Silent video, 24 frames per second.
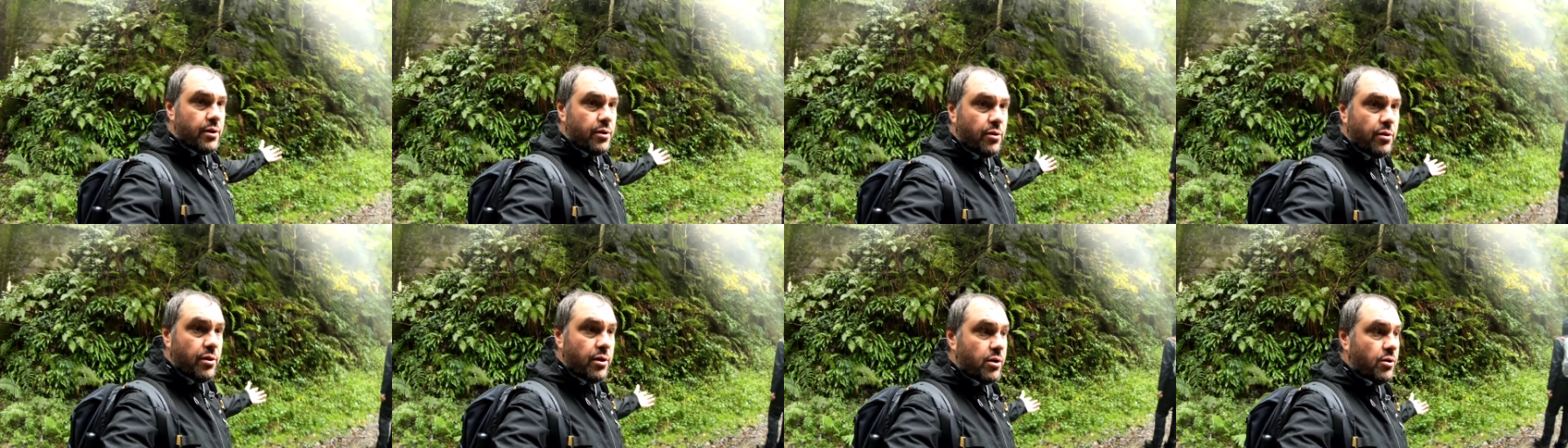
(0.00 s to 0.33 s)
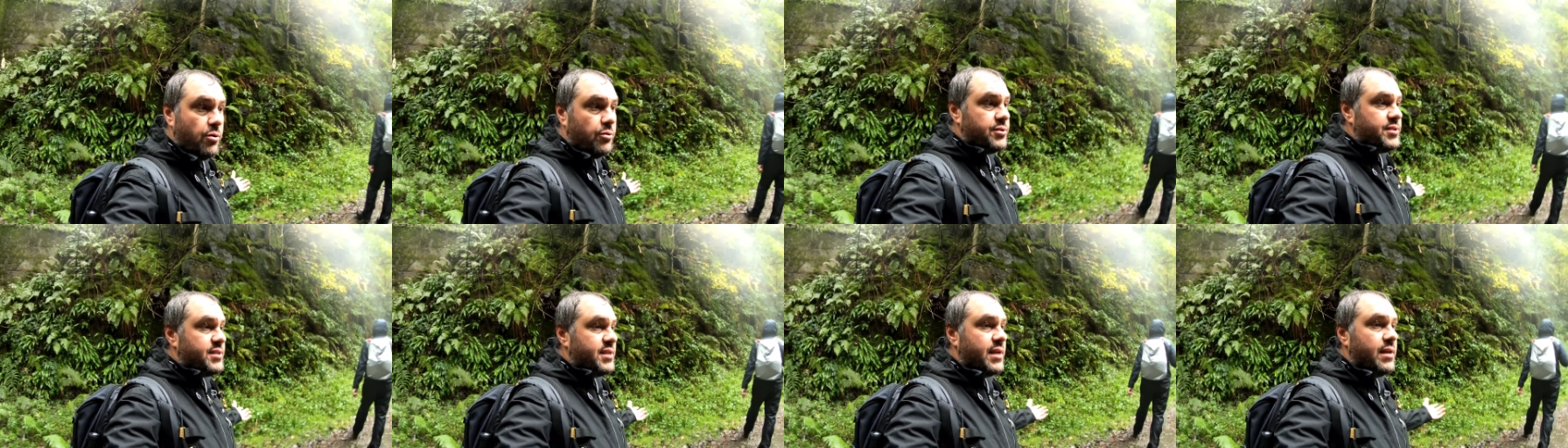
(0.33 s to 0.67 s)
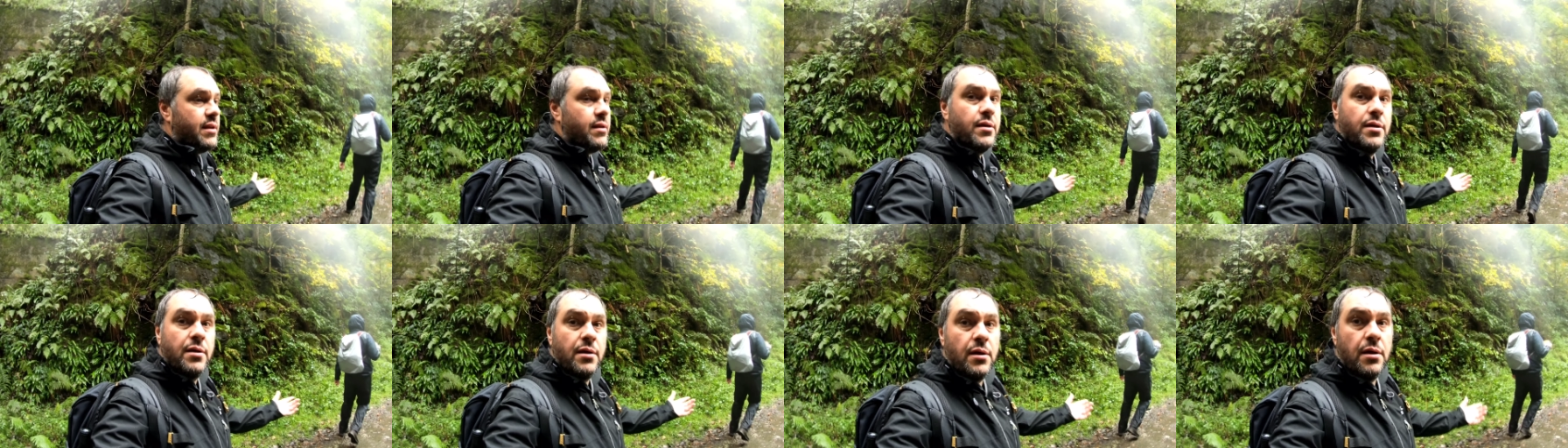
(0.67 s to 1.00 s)
another cutting.
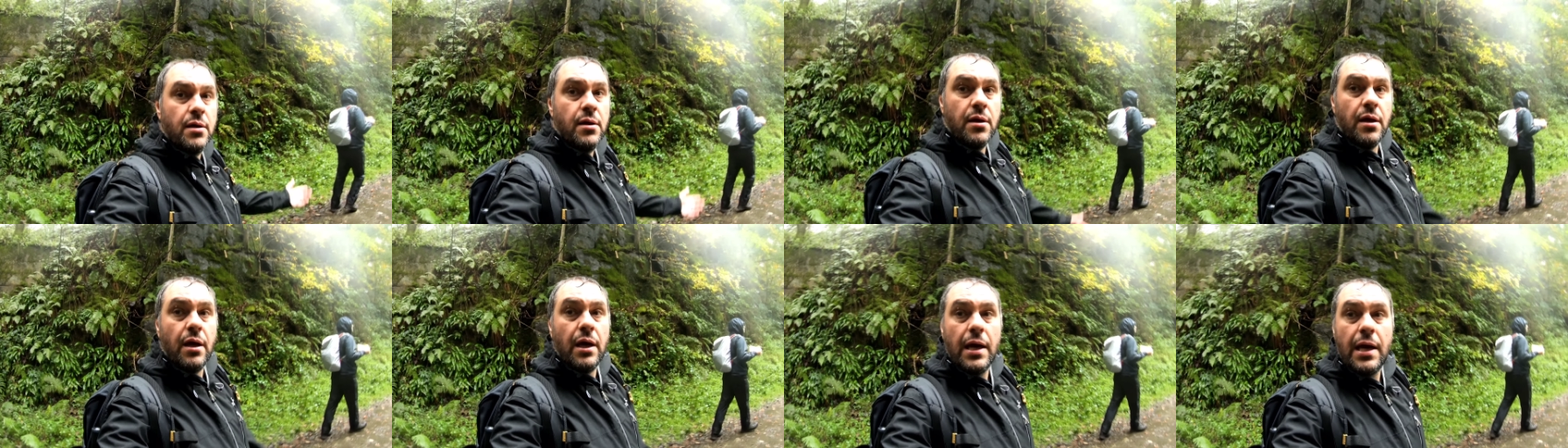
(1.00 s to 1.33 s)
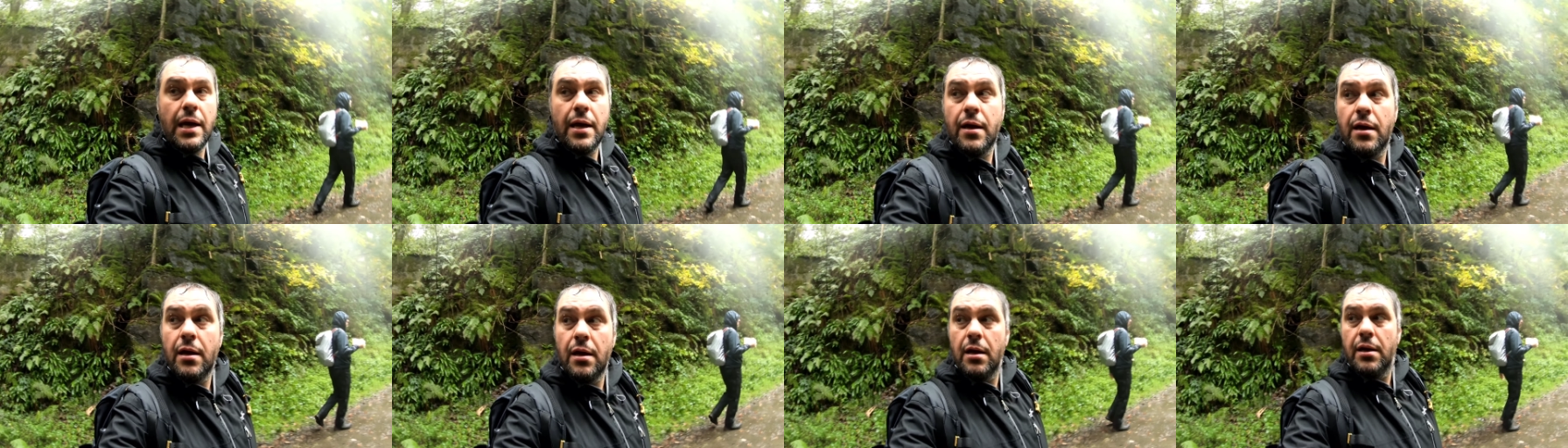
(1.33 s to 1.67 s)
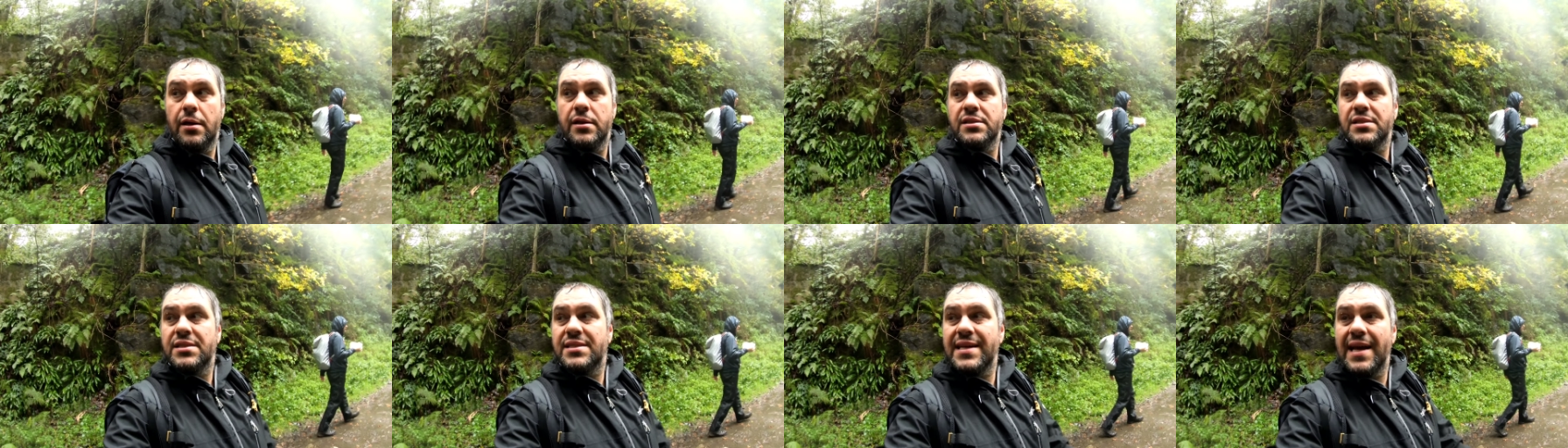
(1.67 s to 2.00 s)
Uh,
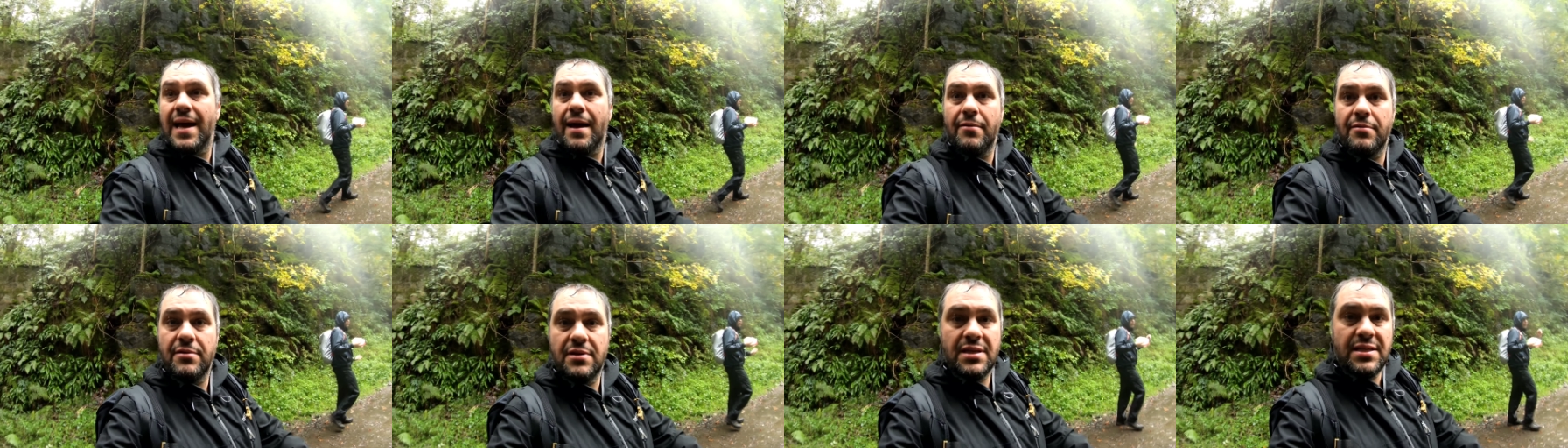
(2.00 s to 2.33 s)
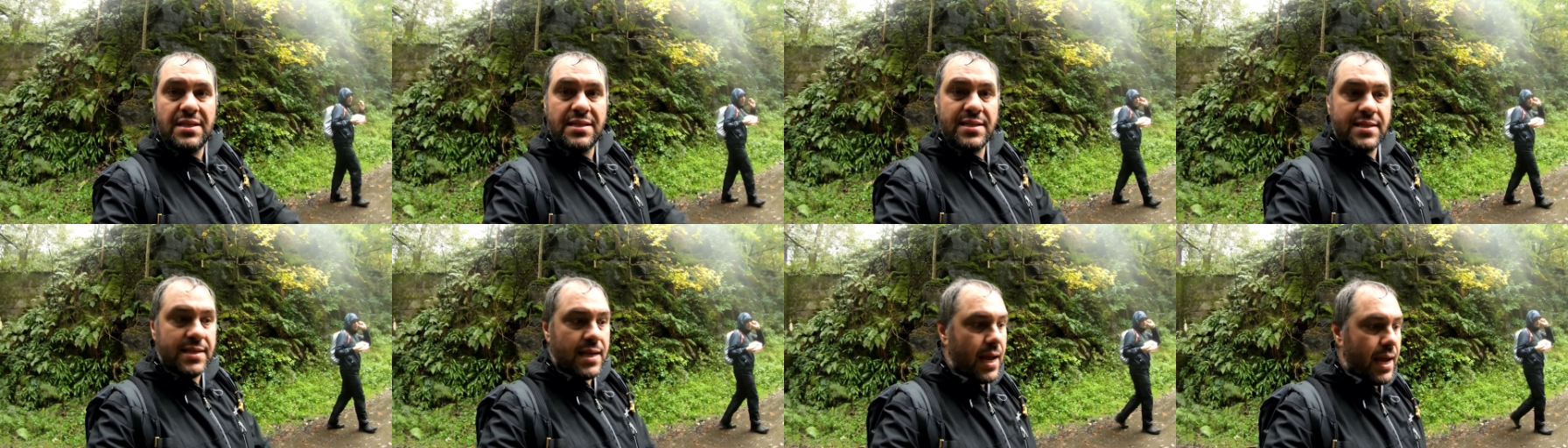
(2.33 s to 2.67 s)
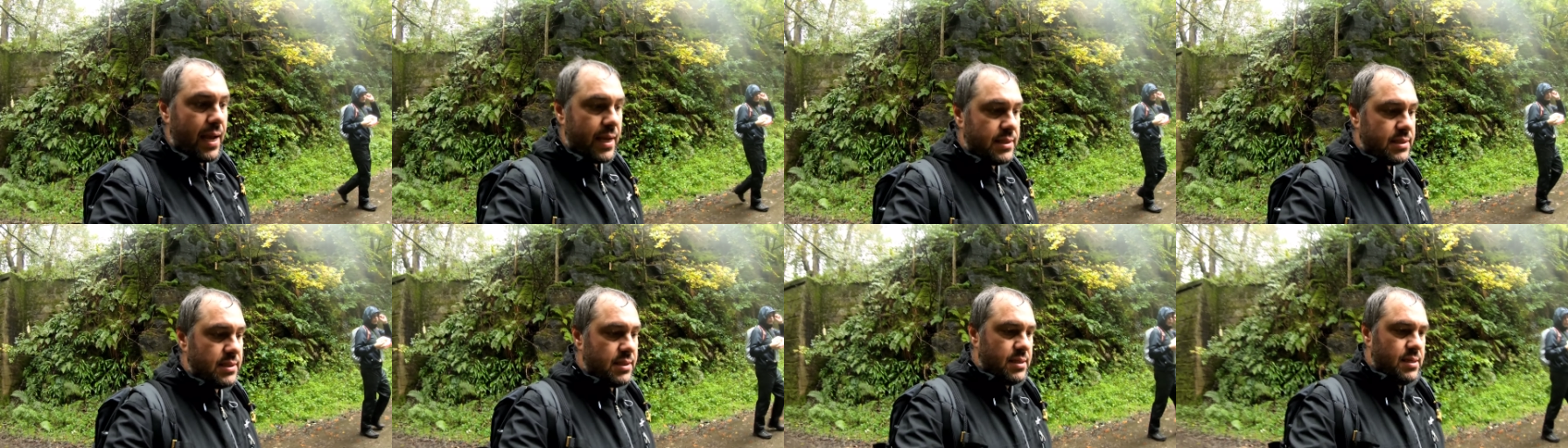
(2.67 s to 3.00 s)
and down this
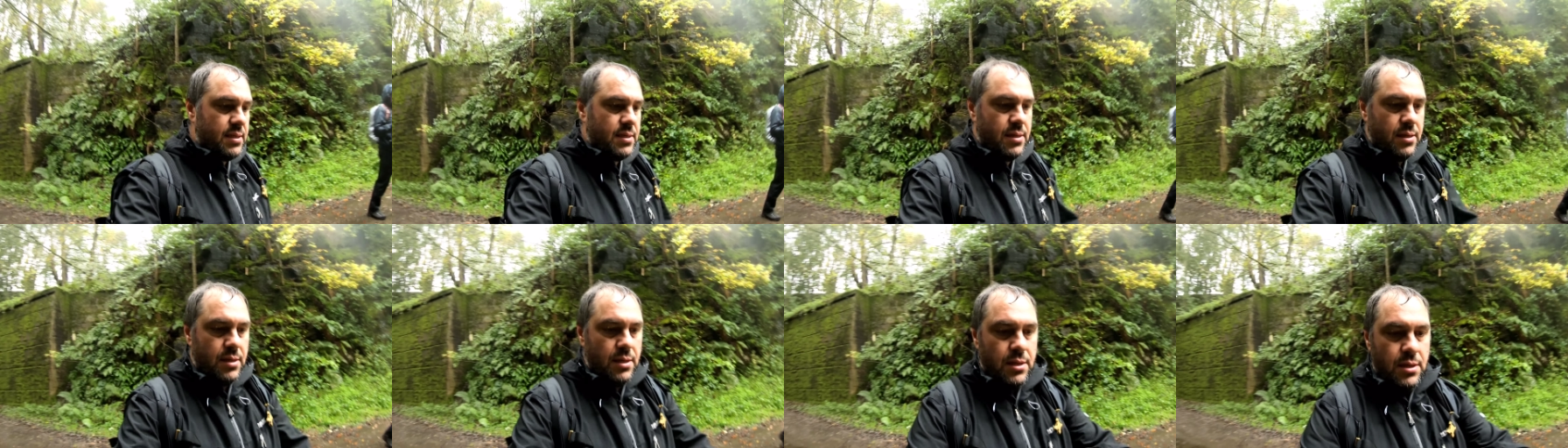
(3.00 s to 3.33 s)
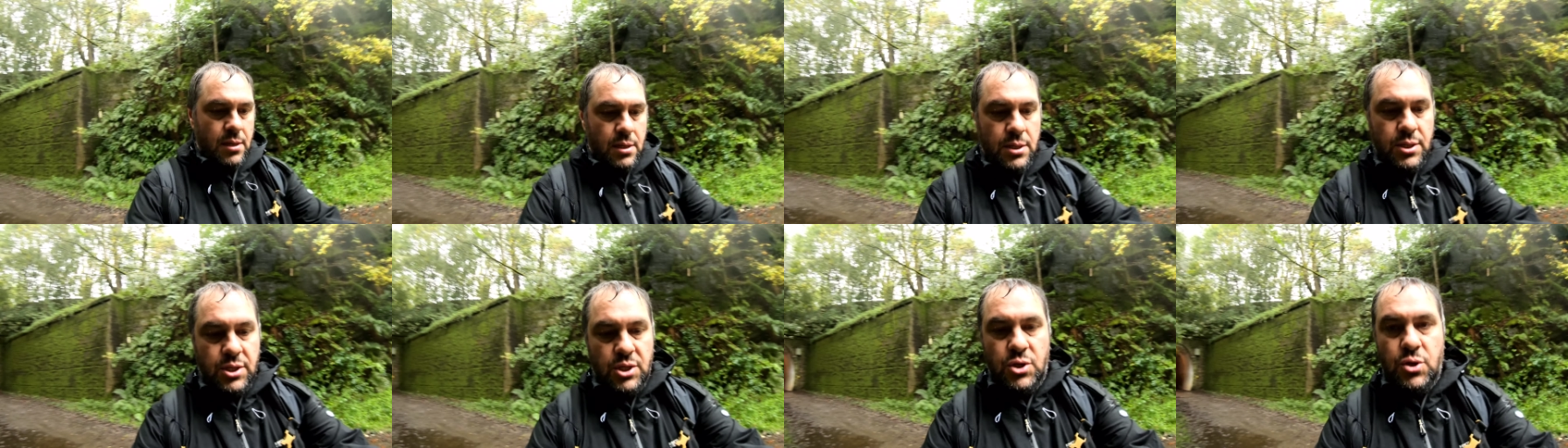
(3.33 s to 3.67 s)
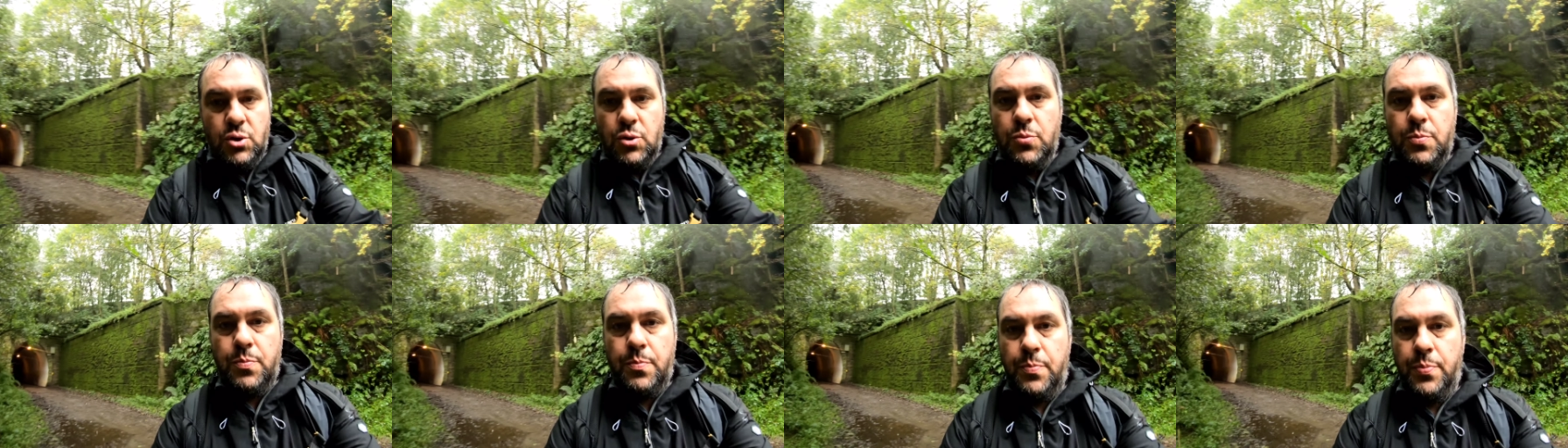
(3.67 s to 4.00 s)
side
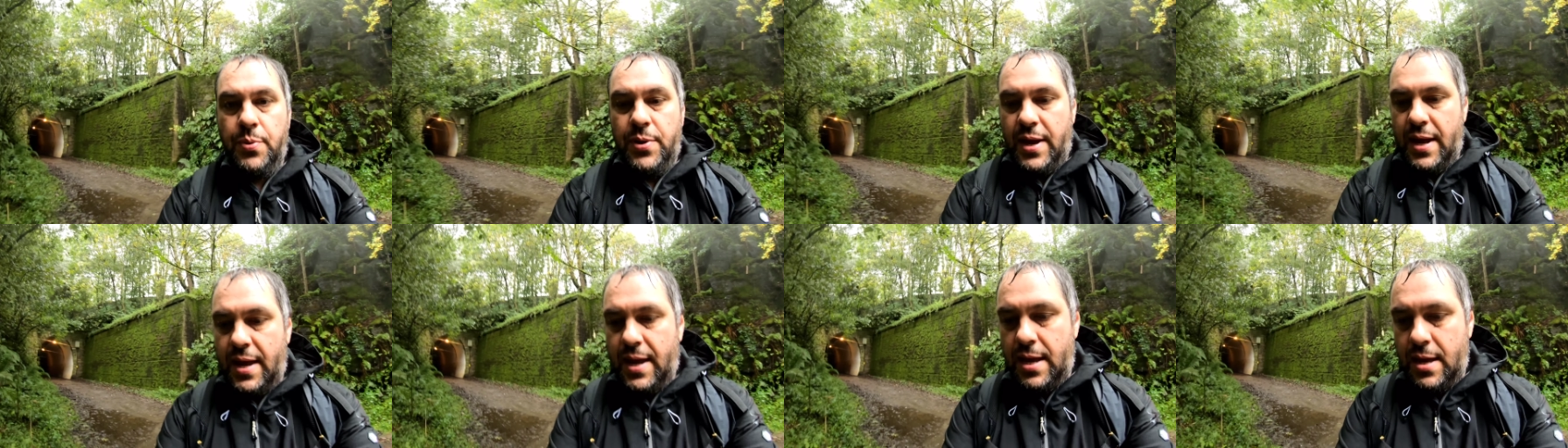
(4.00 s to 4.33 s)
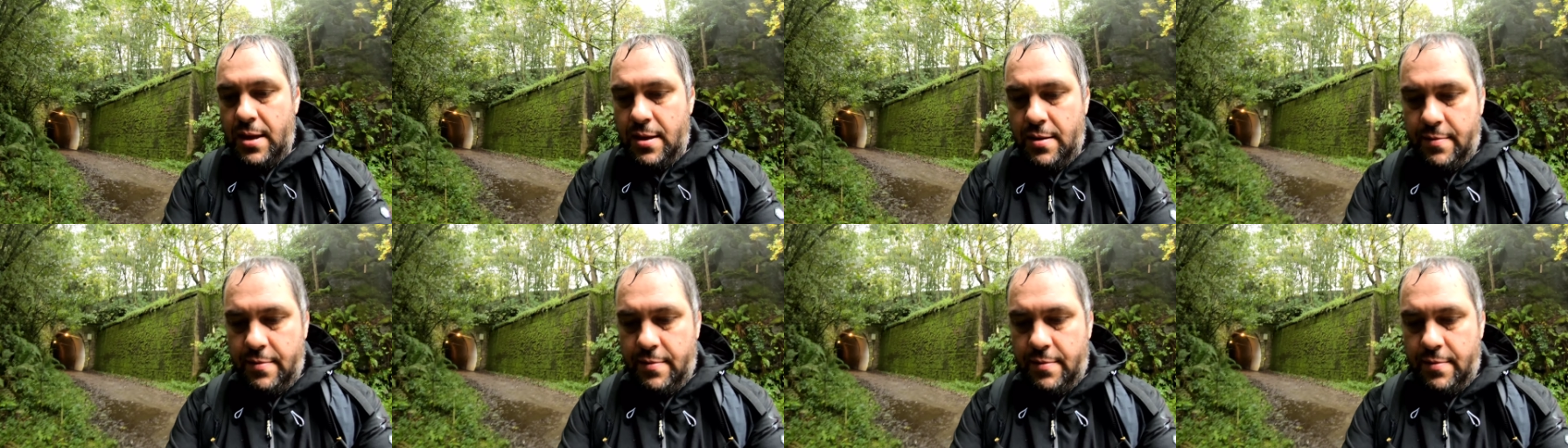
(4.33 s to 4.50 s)
should be